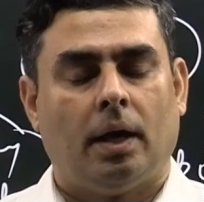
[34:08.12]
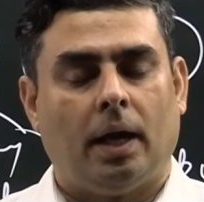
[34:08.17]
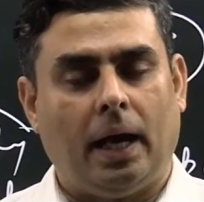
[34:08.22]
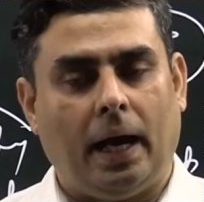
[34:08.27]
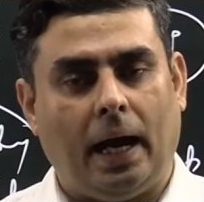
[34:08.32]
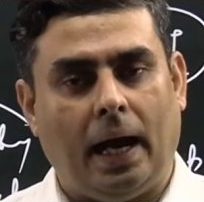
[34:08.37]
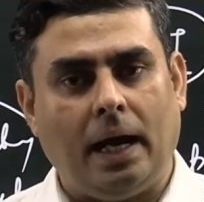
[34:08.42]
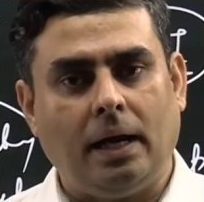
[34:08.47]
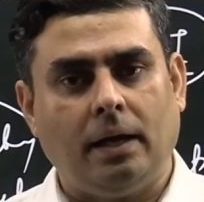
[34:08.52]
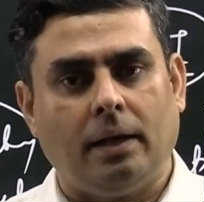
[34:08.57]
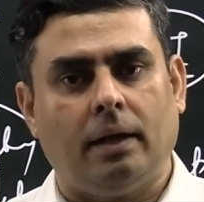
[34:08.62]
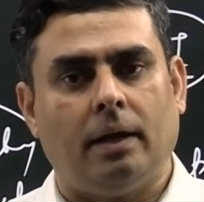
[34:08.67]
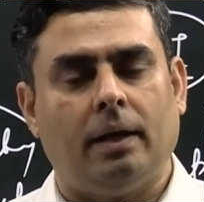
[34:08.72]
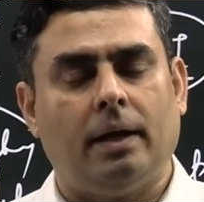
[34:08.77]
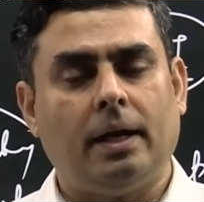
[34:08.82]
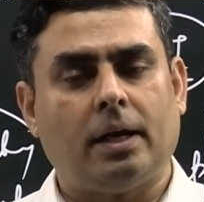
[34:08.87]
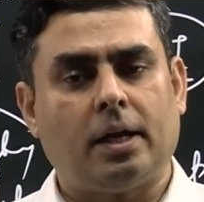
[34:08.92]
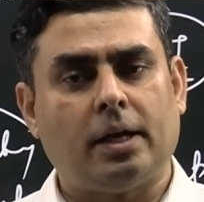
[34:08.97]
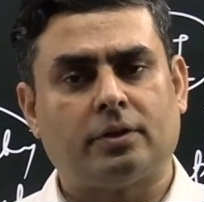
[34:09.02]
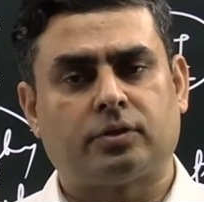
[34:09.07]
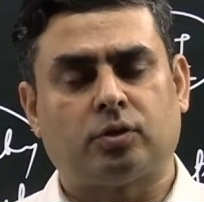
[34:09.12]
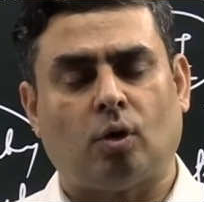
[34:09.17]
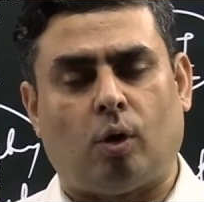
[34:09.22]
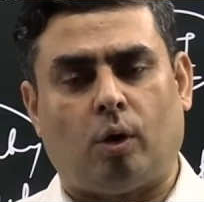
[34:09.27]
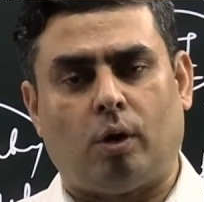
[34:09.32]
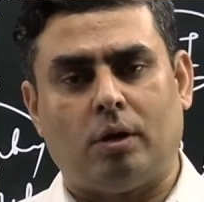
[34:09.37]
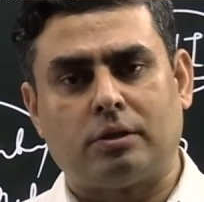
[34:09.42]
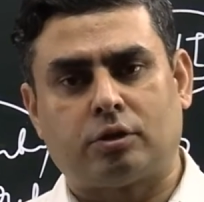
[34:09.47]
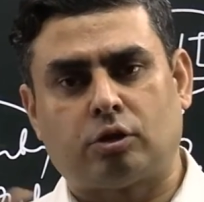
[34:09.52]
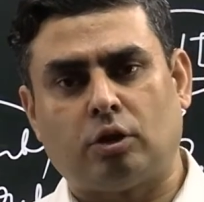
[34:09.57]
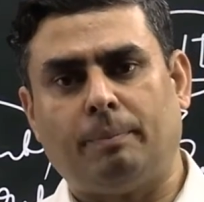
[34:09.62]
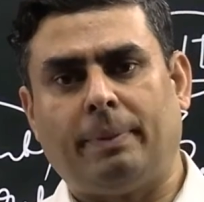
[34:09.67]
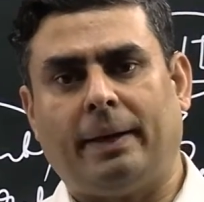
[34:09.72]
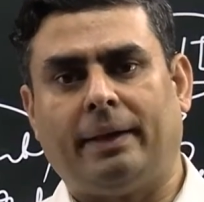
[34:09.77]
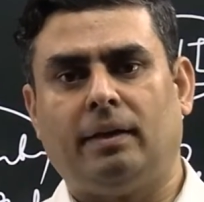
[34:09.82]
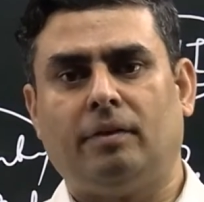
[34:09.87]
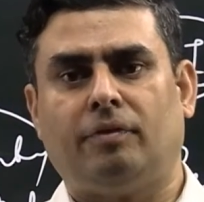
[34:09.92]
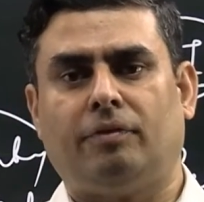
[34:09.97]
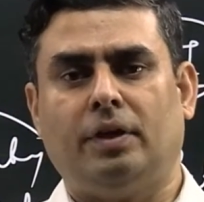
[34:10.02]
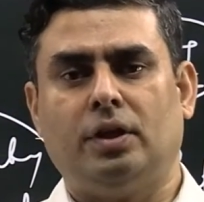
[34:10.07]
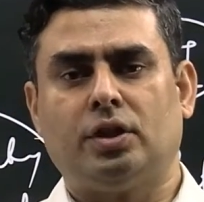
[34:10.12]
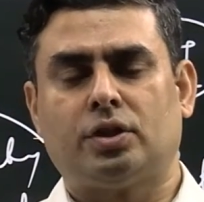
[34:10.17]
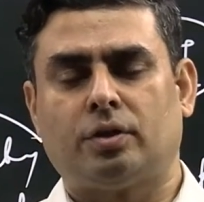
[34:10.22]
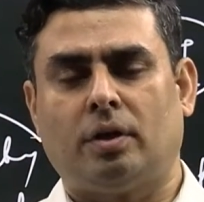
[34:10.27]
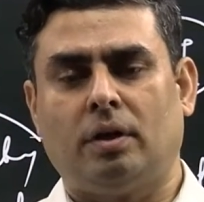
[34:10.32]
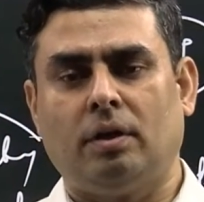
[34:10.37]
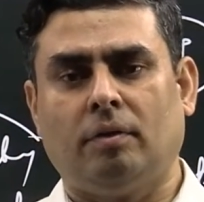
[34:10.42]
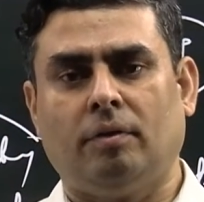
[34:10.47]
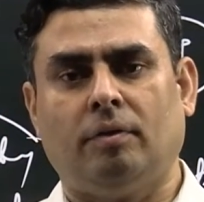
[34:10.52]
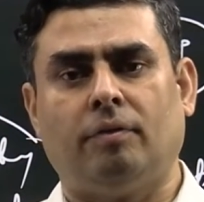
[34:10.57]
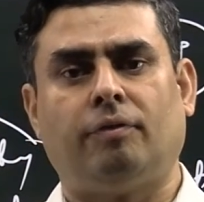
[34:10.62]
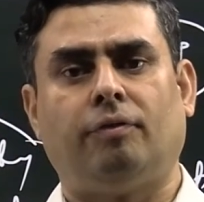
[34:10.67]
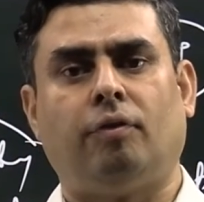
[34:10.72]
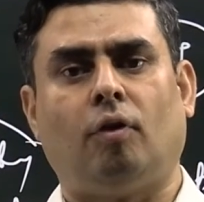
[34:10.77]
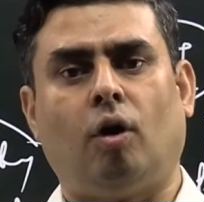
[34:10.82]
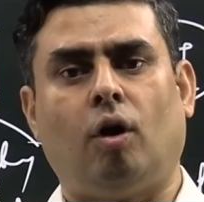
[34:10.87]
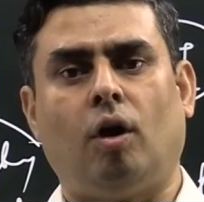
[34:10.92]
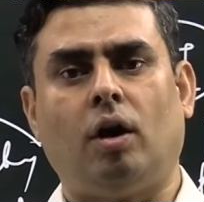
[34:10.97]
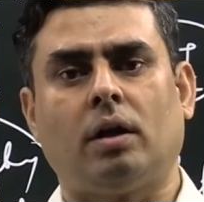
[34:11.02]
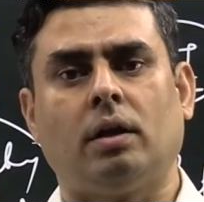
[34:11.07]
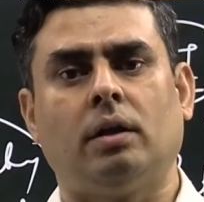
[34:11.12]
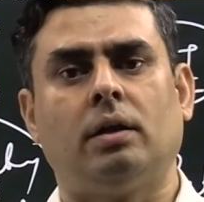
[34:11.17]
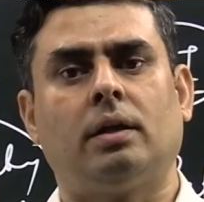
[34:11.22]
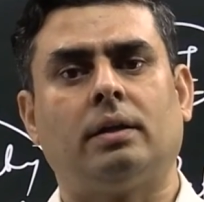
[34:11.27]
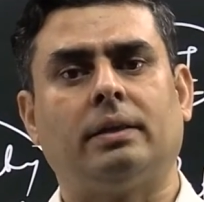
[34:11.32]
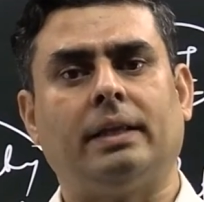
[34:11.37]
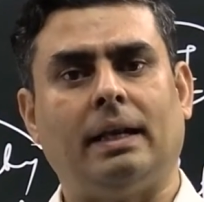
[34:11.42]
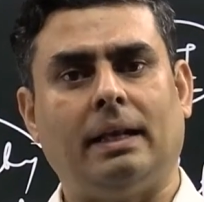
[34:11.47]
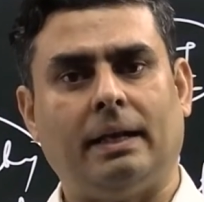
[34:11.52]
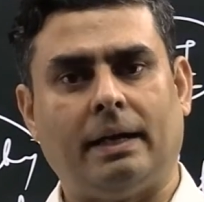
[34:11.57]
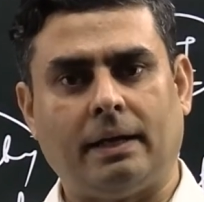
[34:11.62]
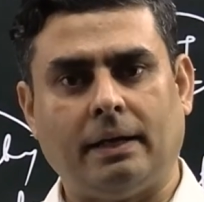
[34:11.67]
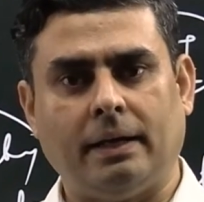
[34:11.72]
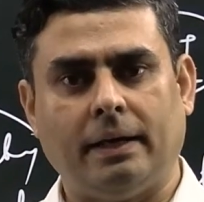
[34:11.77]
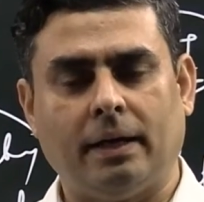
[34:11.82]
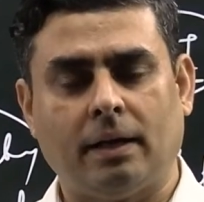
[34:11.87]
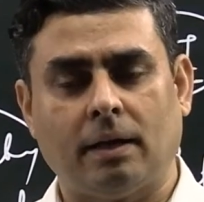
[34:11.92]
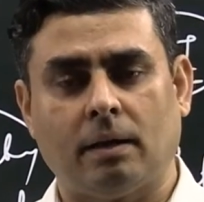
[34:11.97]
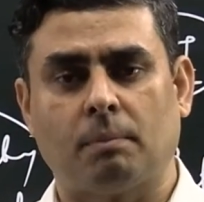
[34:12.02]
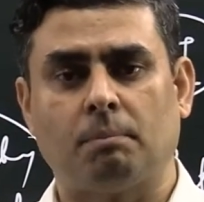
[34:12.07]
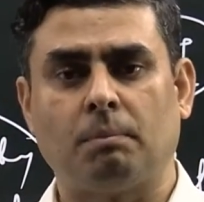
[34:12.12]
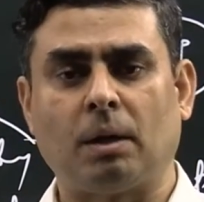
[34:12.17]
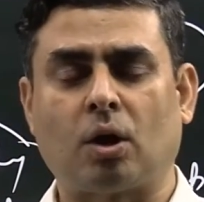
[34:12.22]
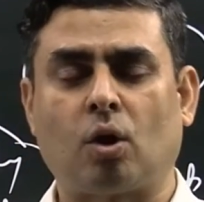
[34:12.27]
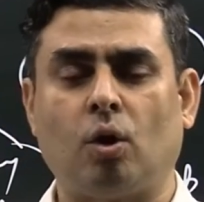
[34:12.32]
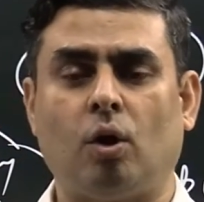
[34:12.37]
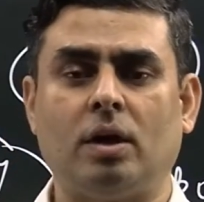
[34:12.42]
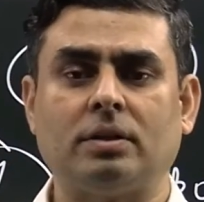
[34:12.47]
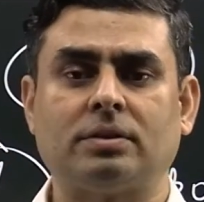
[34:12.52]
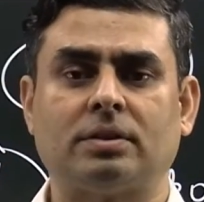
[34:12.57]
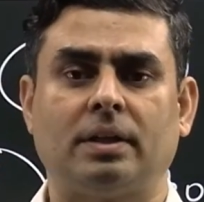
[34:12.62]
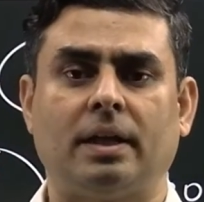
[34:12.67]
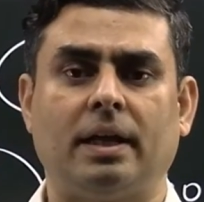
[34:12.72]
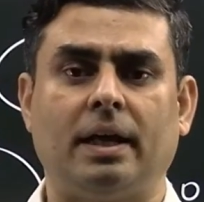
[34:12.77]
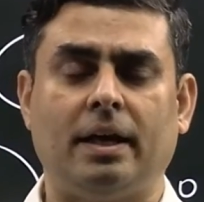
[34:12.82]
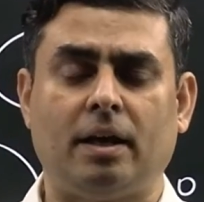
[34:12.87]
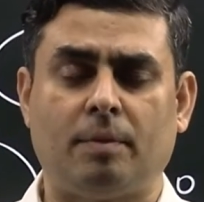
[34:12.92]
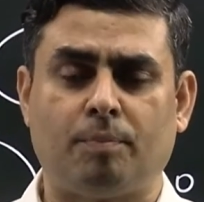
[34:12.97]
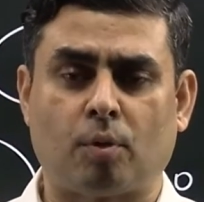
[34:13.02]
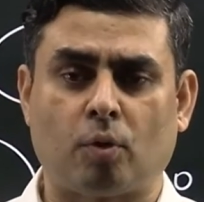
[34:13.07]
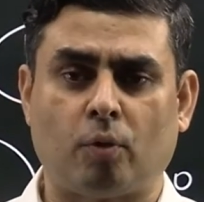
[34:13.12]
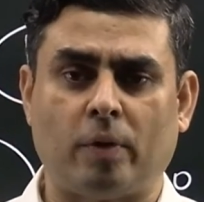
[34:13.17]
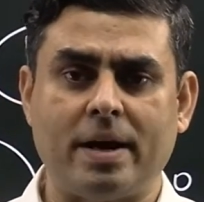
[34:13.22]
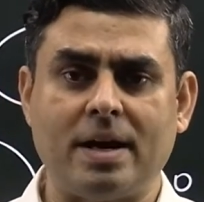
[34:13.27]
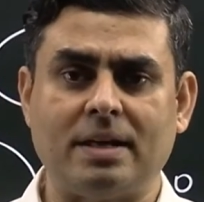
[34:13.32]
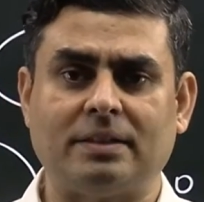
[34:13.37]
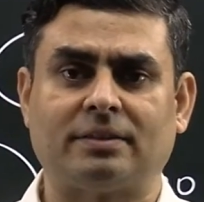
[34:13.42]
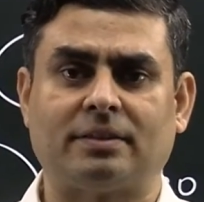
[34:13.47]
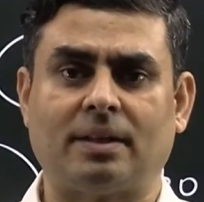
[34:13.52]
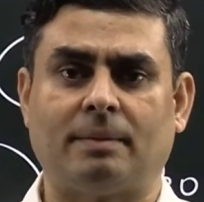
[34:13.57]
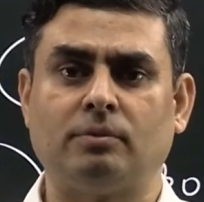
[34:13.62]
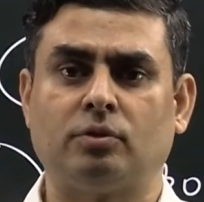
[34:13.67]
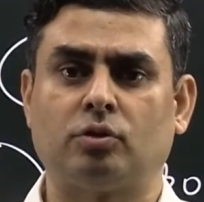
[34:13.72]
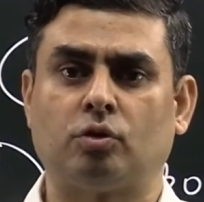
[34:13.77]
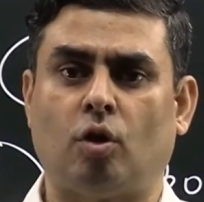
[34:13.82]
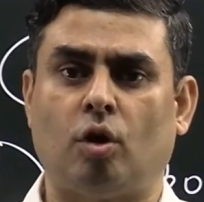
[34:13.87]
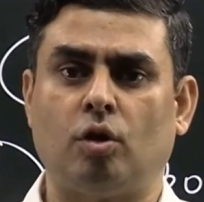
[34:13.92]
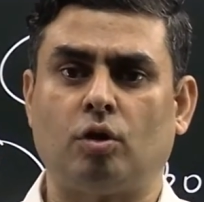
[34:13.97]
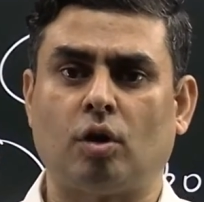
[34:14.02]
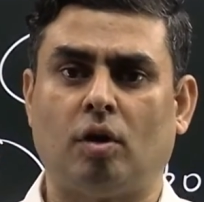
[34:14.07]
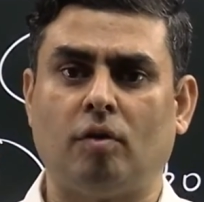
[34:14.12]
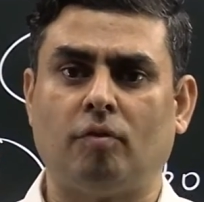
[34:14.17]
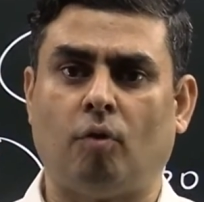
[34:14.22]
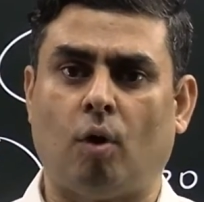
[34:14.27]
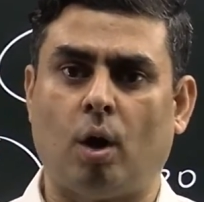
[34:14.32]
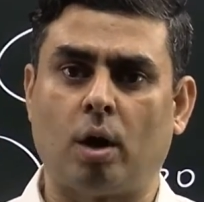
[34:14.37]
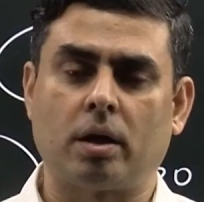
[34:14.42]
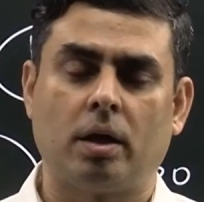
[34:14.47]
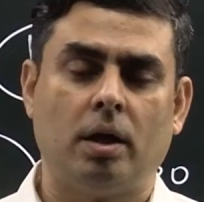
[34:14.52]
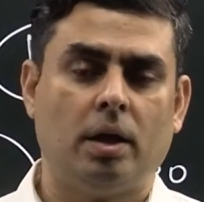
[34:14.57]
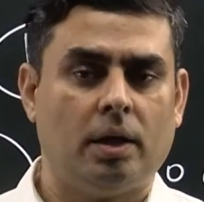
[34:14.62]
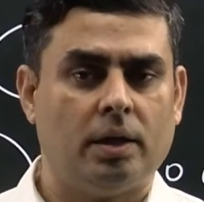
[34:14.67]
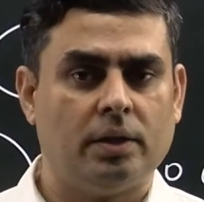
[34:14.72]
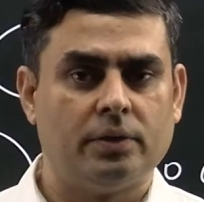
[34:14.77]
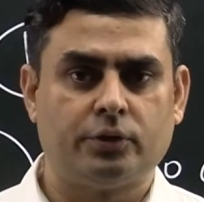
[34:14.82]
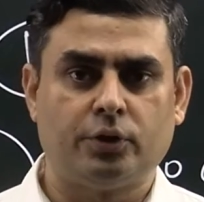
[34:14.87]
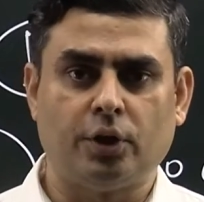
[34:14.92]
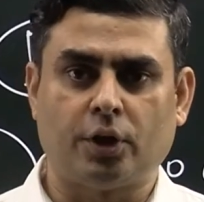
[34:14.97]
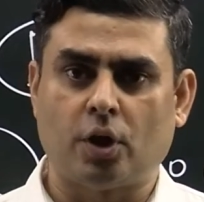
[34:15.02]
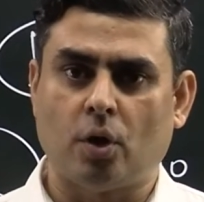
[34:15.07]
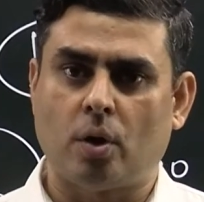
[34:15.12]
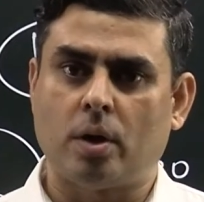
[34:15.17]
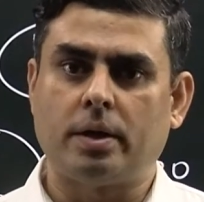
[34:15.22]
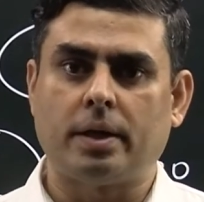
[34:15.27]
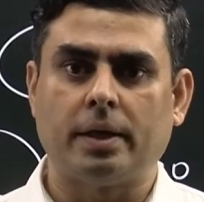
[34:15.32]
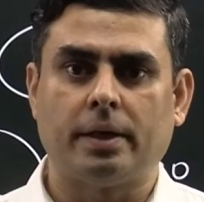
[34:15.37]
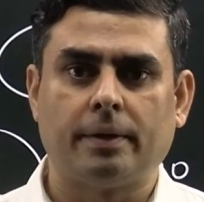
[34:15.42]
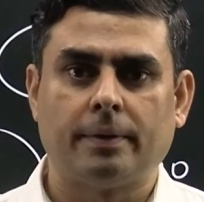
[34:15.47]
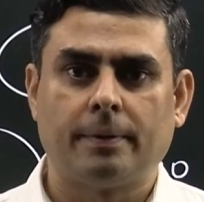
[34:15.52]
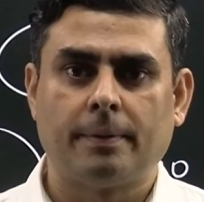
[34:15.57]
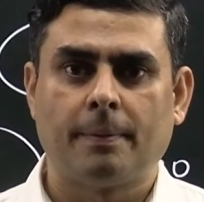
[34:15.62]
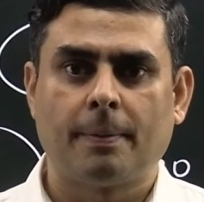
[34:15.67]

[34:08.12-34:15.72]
And it is also beneficial for the lender because it provides some sort of what? Security.